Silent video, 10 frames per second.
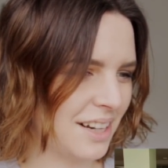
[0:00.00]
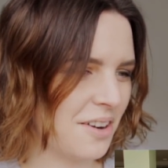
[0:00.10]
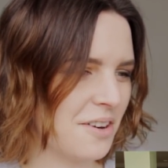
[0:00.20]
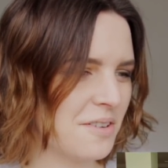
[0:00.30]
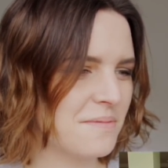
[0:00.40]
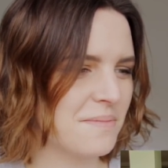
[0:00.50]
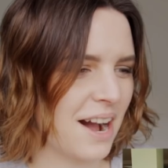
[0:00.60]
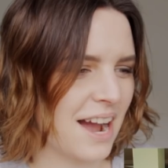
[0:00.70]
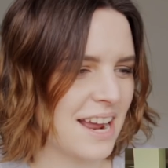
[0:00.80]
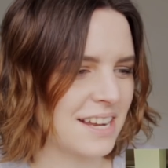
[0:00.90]
Oh
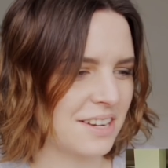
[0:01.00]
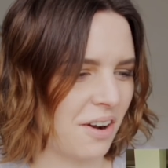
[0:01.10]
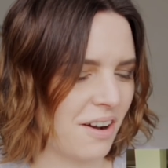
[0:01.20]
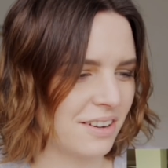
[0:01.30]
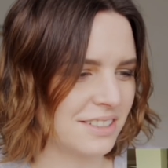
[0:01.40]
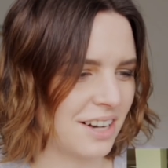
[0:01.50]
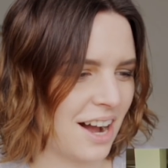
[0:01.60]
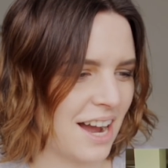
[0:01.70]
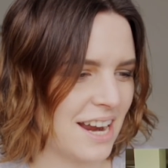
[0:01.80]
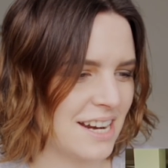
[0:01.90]
my God,
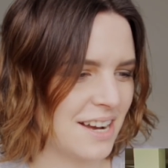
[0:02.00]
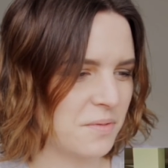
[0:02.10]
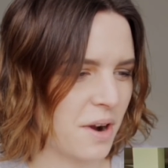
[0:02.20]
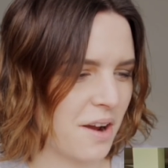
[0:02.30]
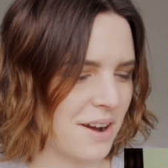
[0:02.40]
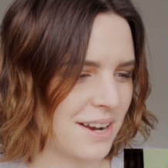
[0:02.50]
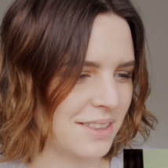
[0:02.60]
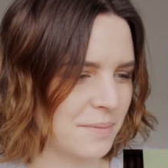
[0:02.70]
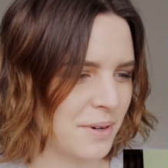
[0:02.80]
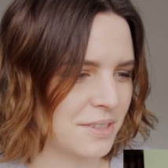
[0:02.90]
I am
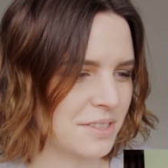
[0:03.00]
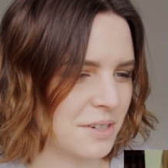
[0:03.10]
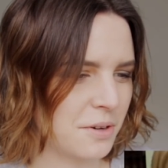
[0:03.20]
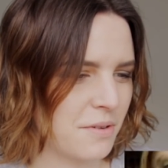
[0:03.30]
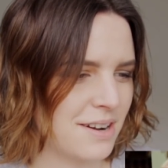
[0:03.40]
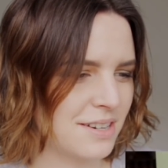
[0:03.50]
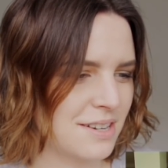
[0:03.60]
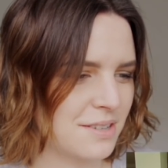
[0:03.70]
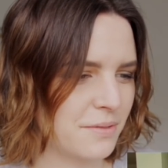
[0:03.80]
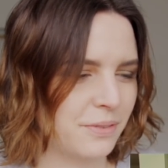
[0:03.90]
wearing the most
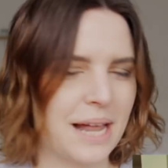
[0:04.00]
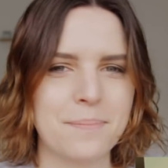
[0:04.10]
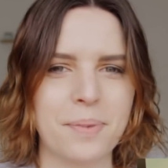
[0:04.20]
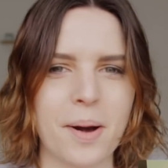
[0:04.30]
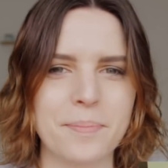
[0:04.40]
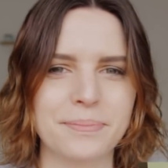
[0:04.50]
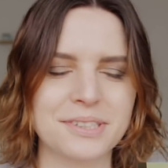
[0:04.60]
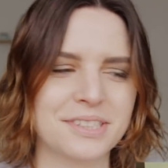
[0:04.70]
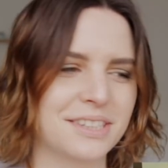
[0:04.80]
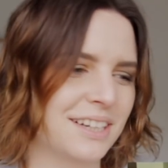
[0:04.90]
horrendous flat
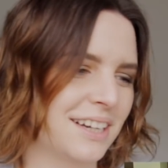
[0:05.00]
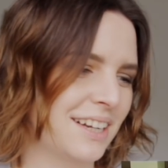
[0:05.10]
pumps.